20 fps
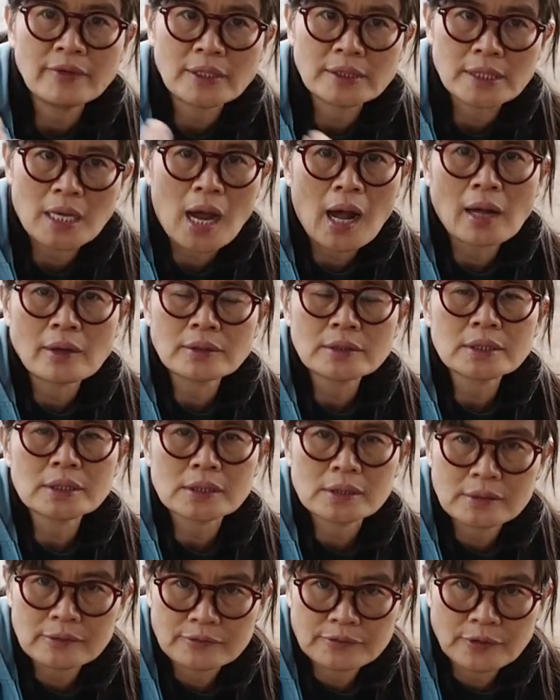it out
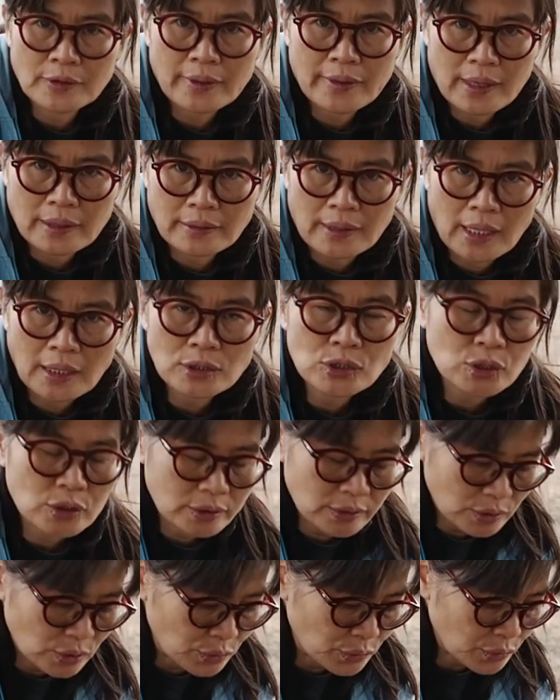for the
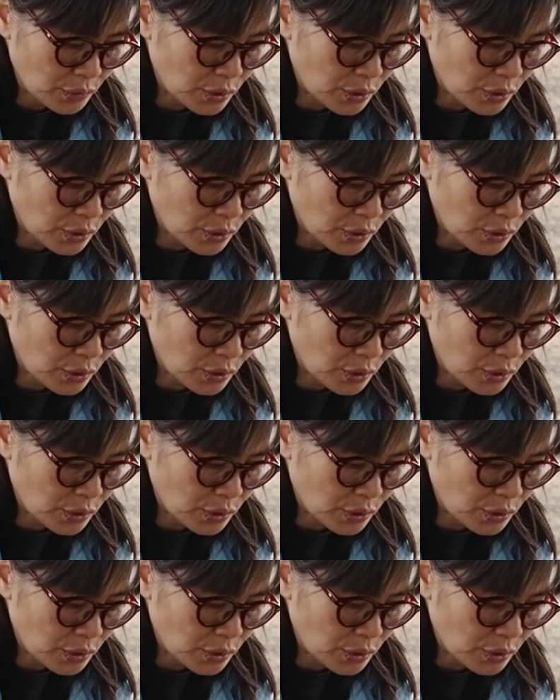nature to